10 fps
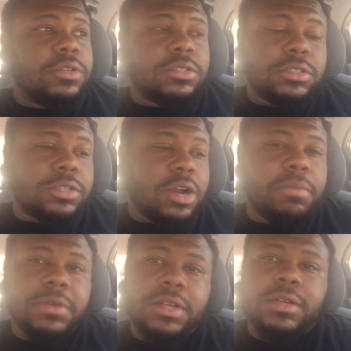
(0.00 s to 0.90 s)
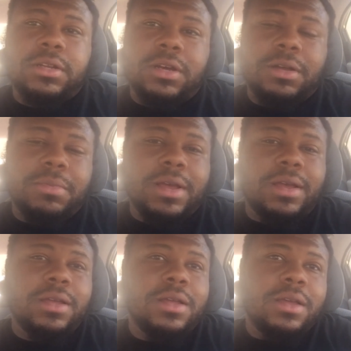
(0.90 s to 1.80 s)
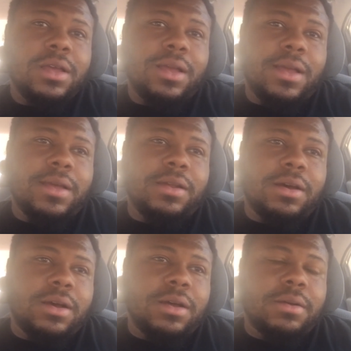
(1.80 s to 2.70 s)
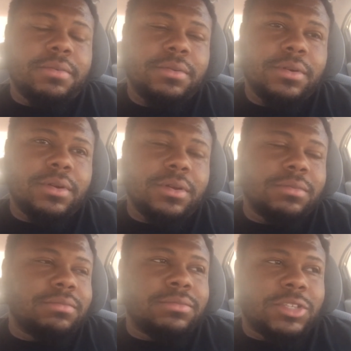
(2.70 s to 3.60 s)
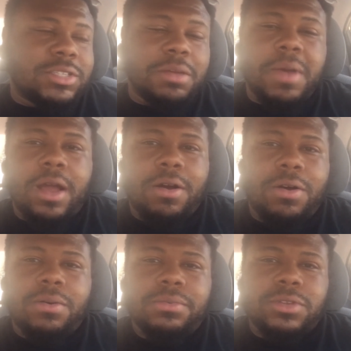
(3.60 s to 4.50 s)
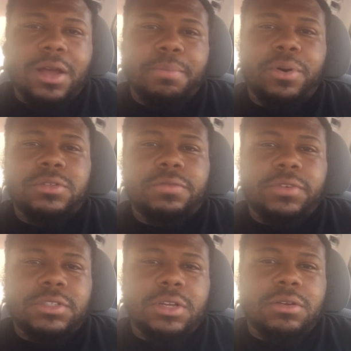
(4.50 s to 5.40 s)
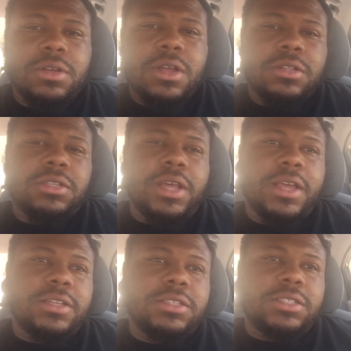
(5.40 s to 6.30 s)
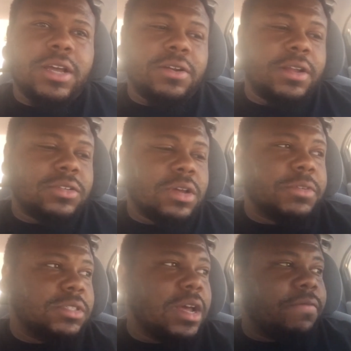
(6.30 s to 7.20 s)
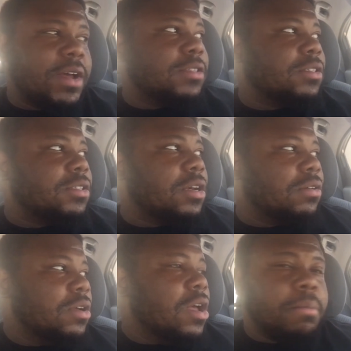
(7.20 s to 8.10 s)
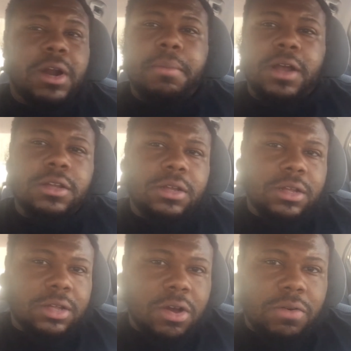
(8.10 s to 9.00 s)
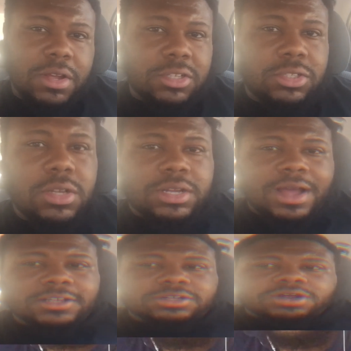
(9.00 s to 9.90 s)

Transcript: to just hurry me get it done, man, and just get back home so I can post it for sale. Today is a Saturday, so I'm gonna see how fast it sells. But I'm about to go ahead and show you guys the car.